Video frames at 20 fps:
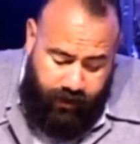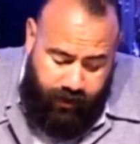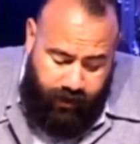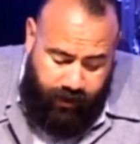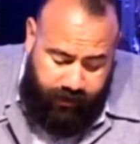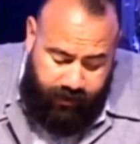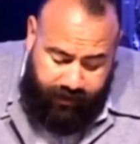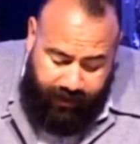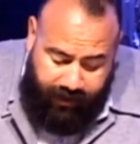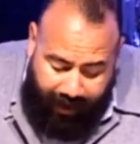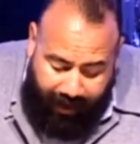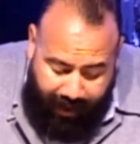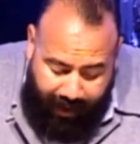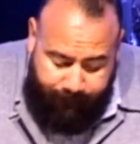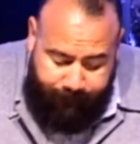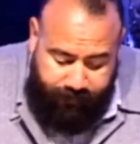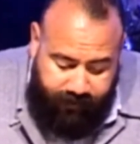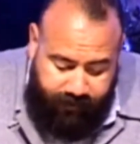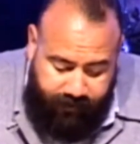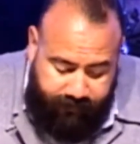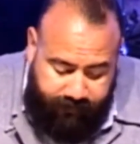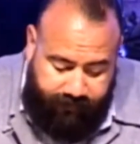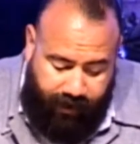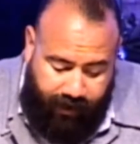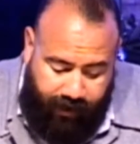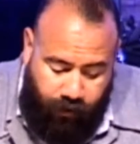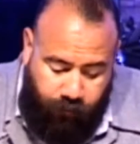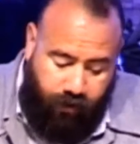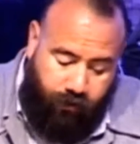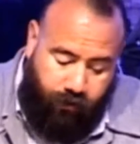And it happened as
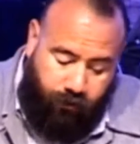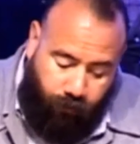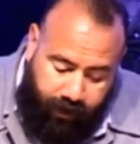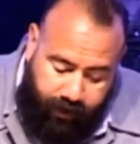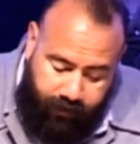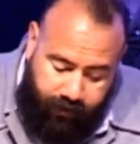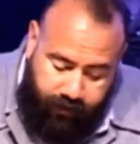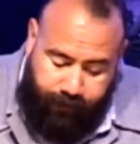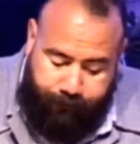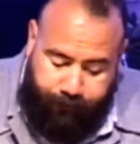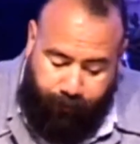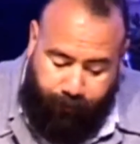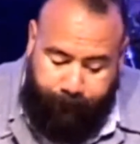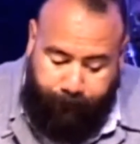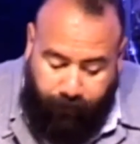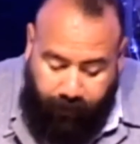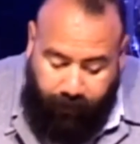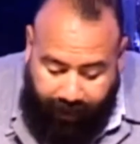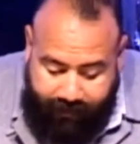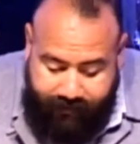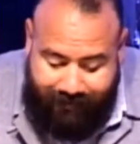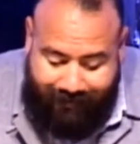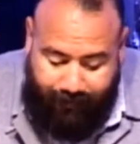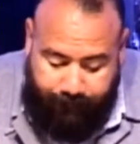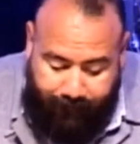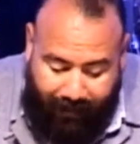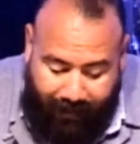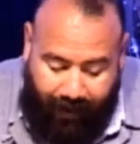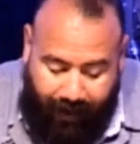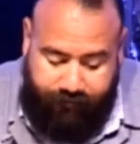they were greatly perplexed
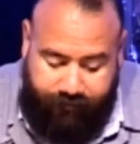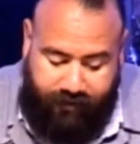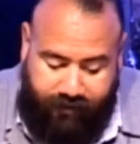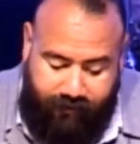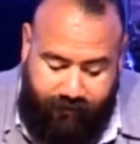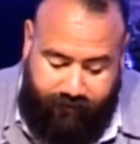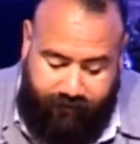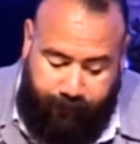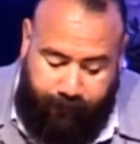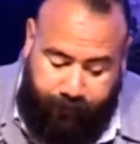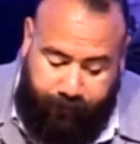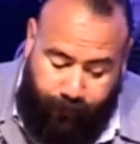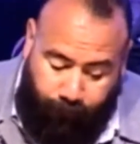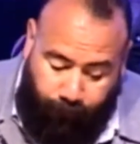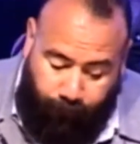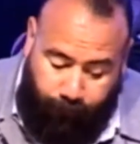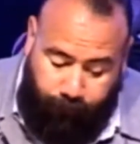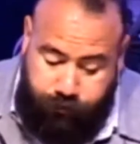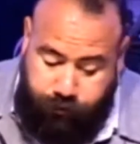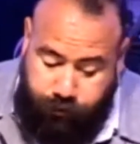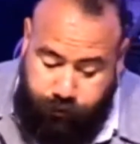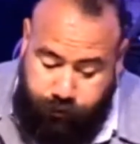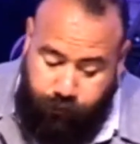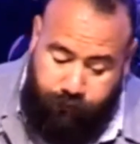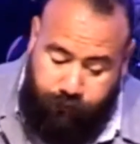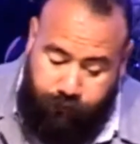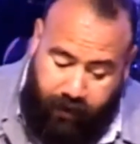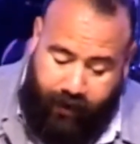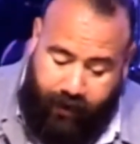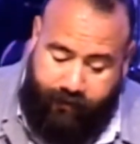about this that behold, two
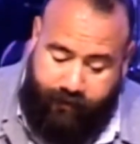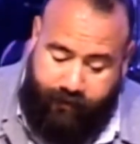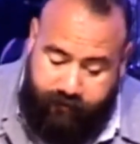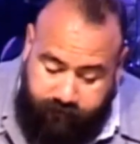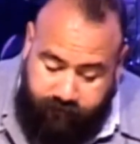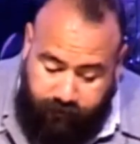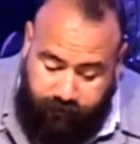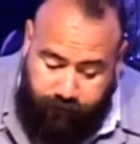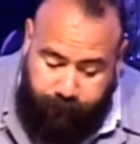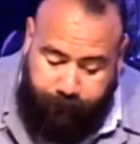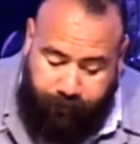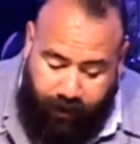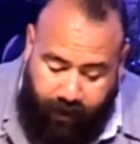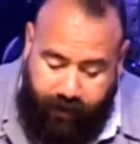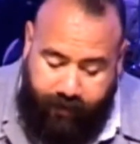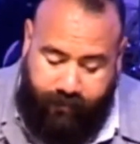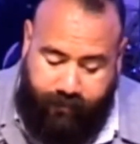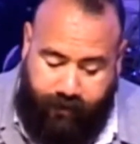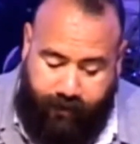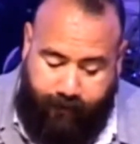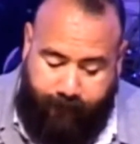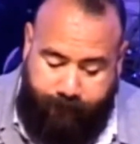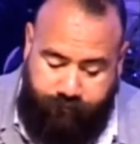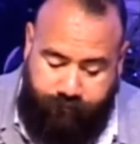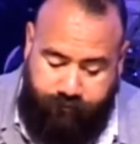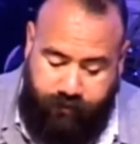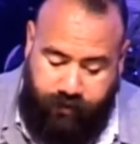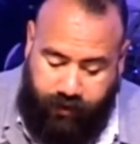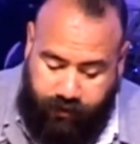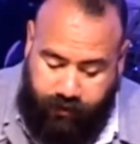men stood by them
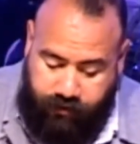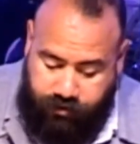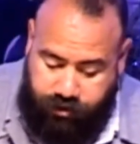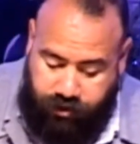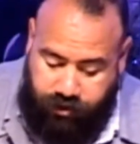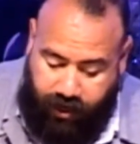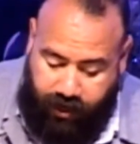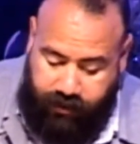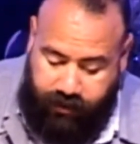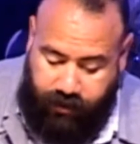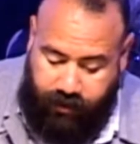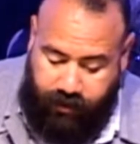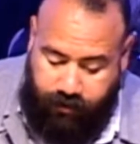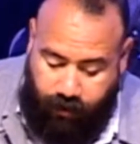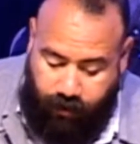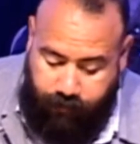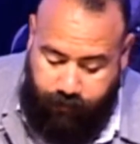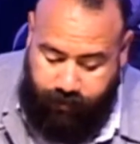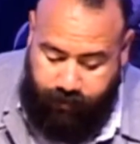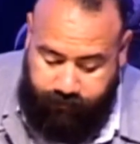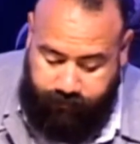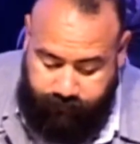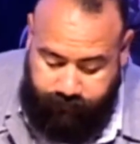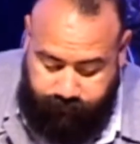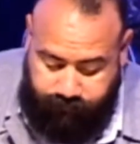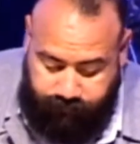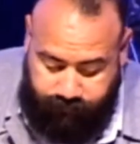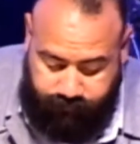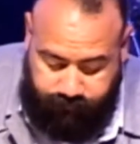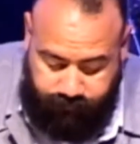in shining
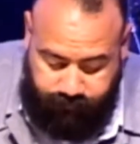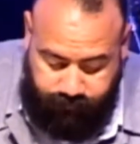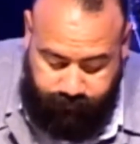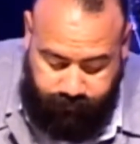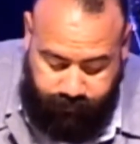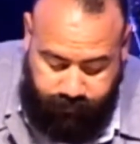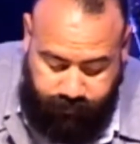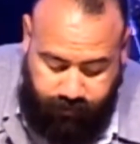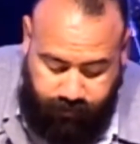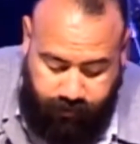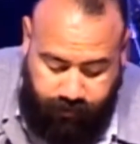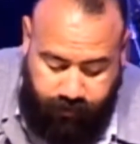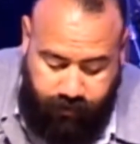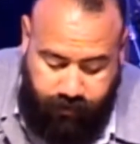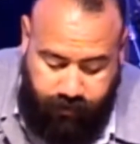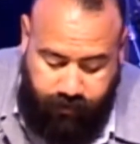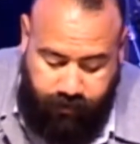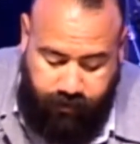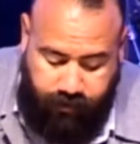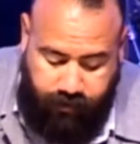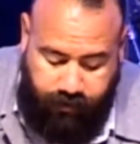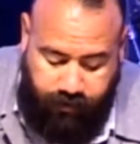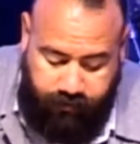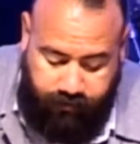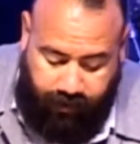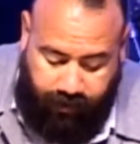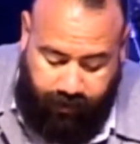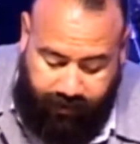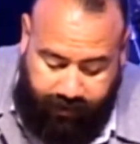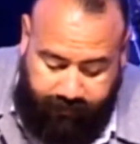garments.
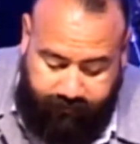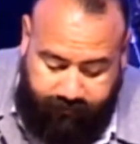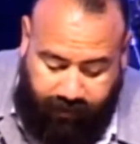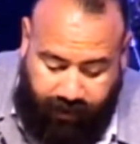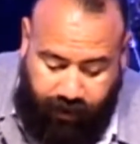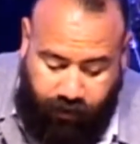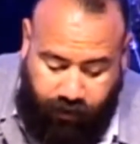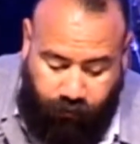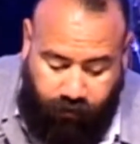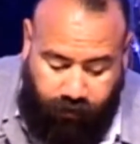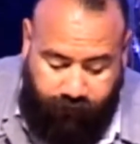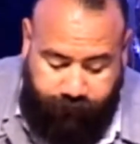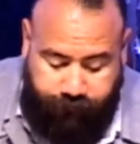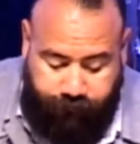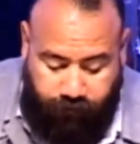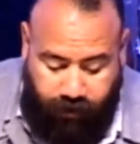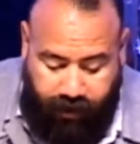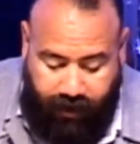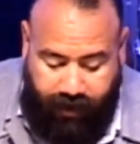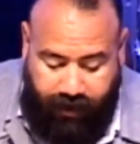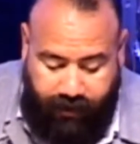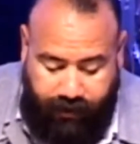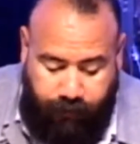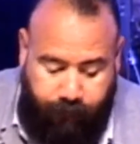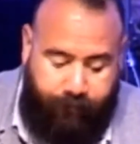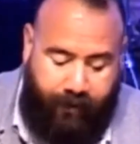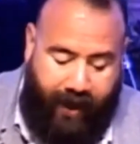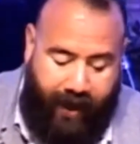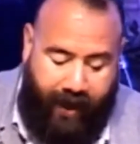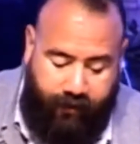Then, as they were afraid
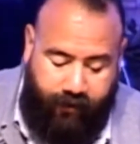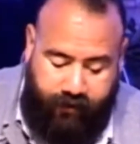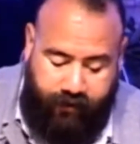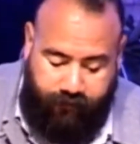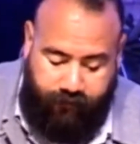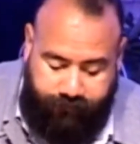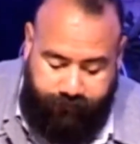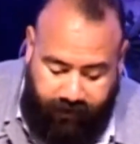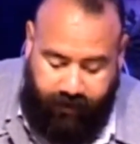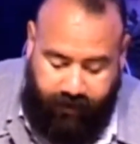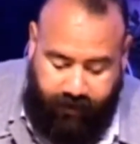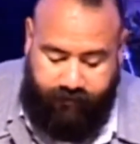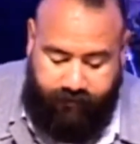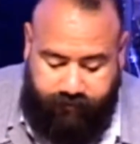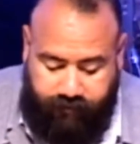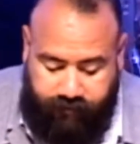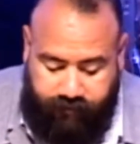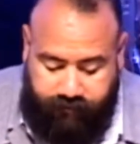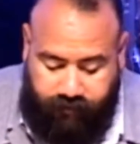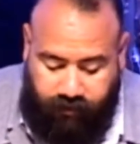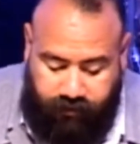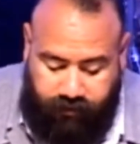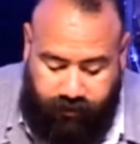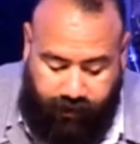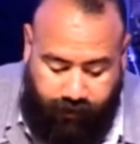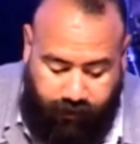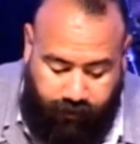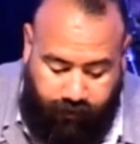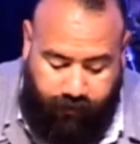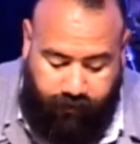and bowed their faces to
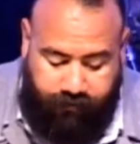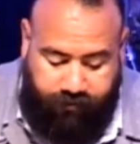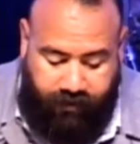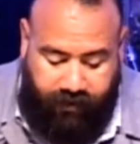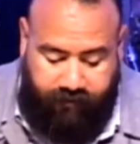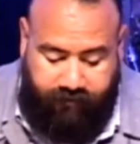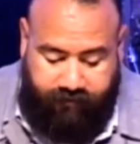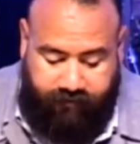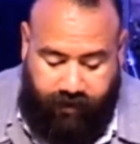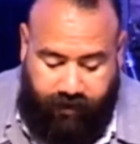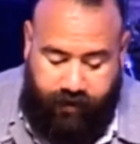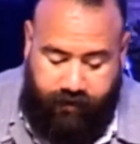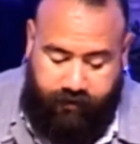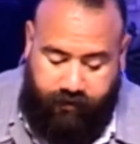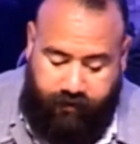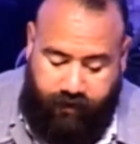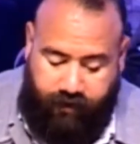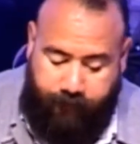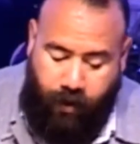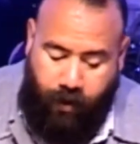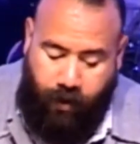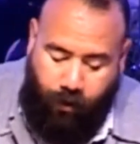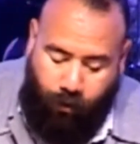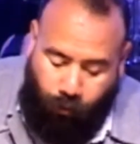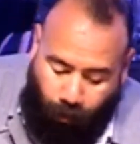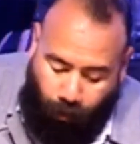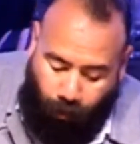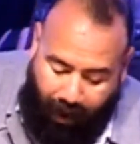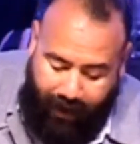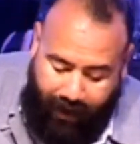the earth, they said to them,
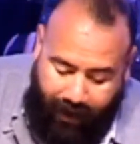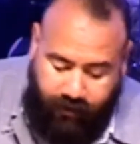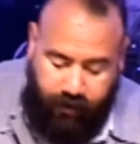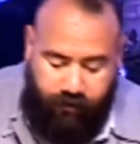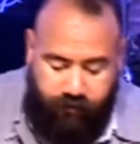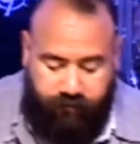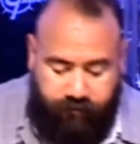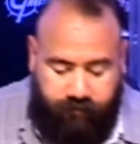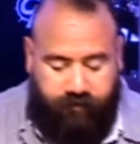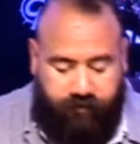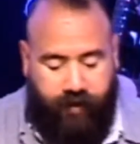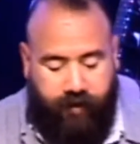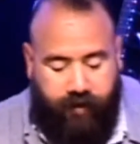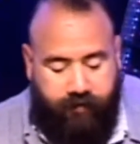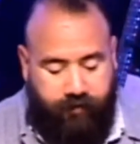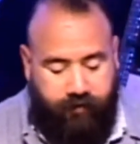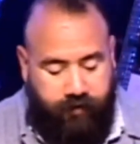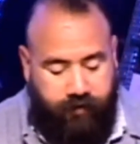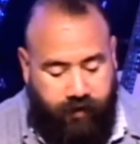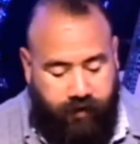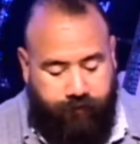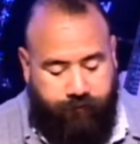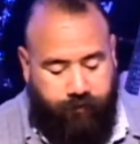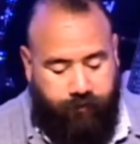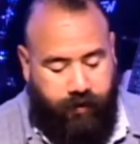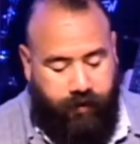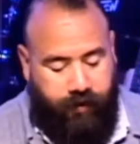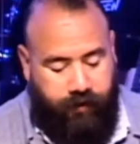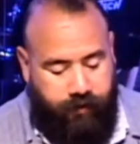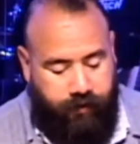Why do you seek the
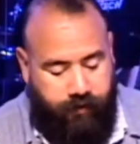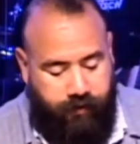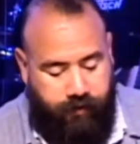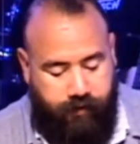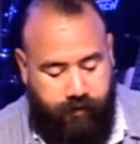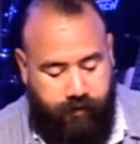living